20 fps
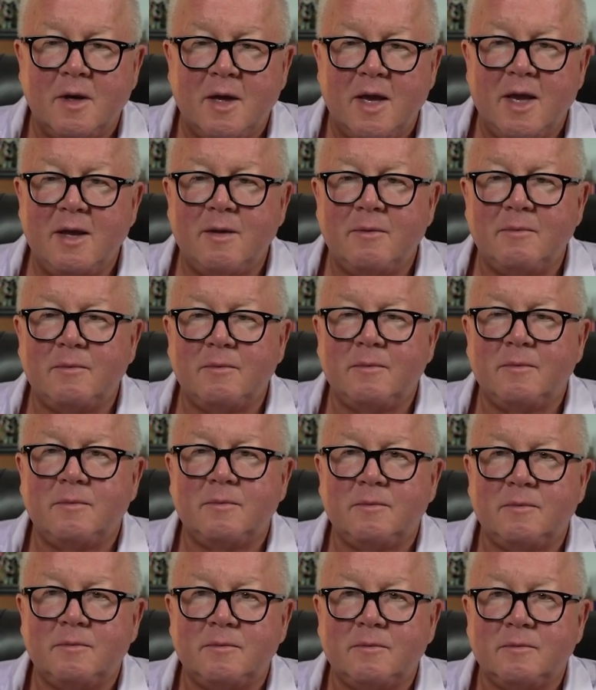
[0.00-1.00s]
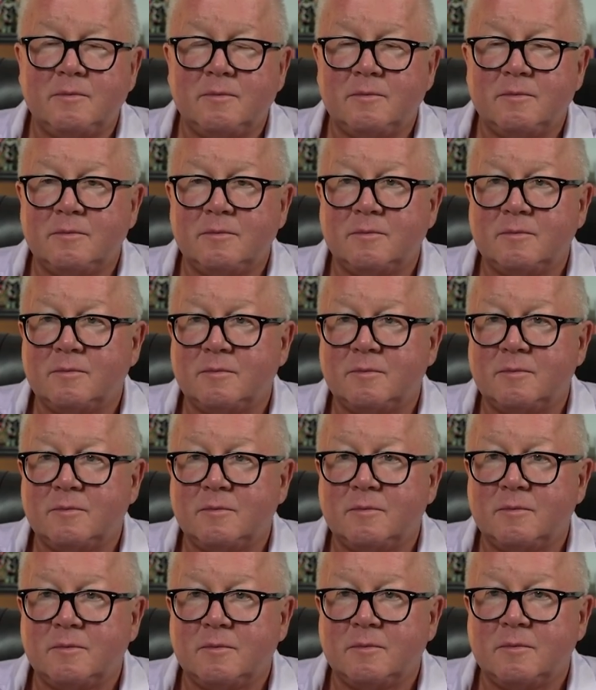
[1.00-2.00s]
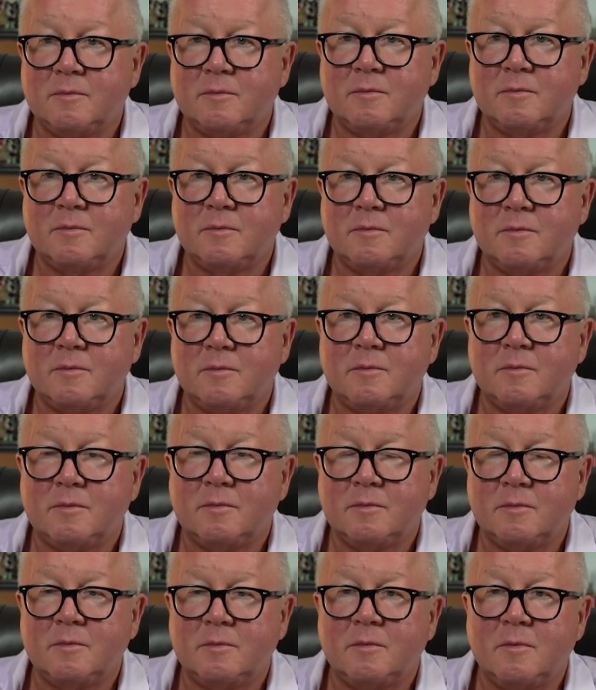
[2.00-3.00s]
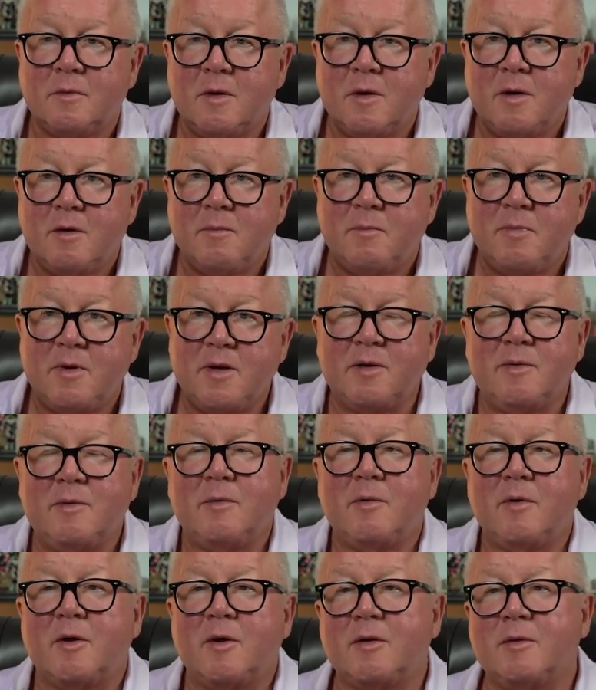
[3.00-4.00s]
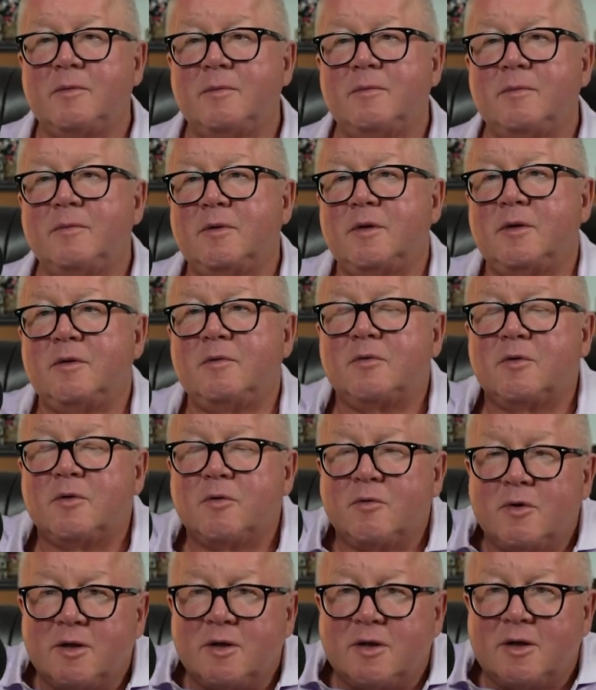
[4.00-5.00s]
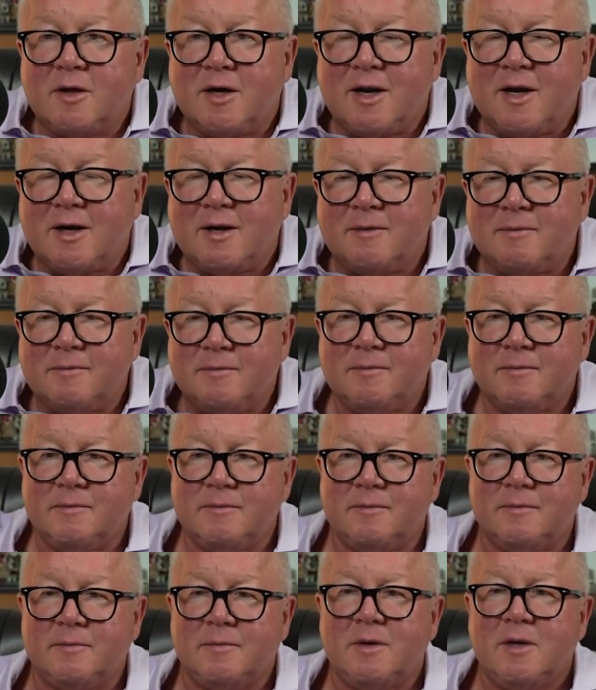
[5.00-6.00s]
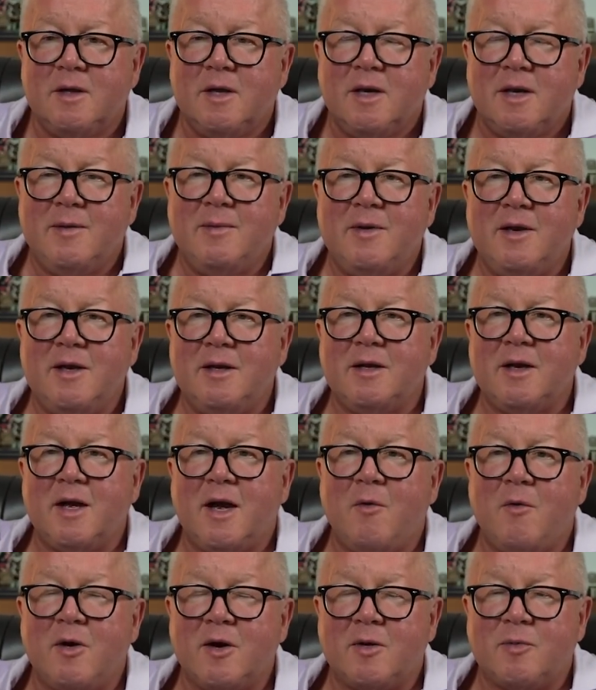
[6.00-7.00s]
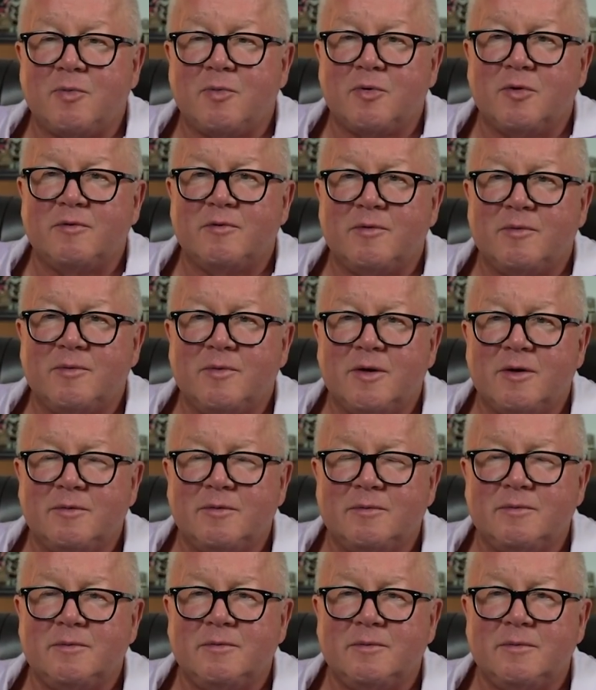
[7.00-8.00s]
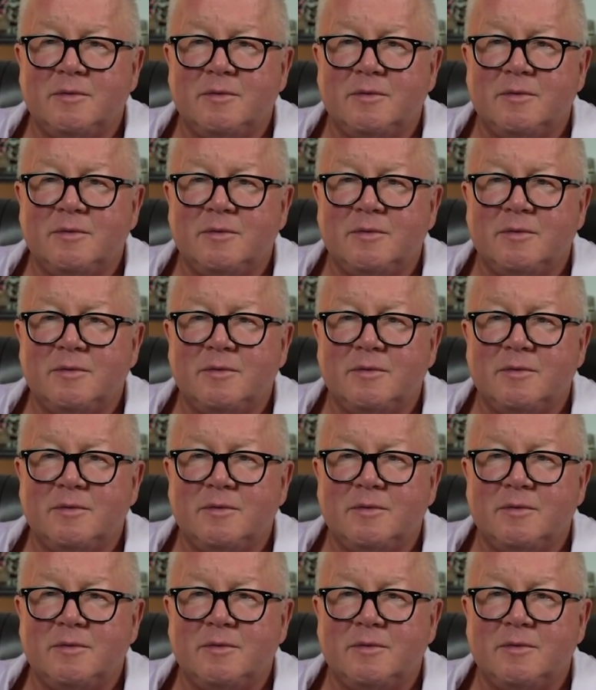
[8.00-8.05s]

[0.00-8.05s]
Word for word: me to pick comments now, or should I pick them tomorrow and we can announce. Begin tomorrow. Okay. You're really good at it. So keep your comments coming in. I want to approve them though. Yeah.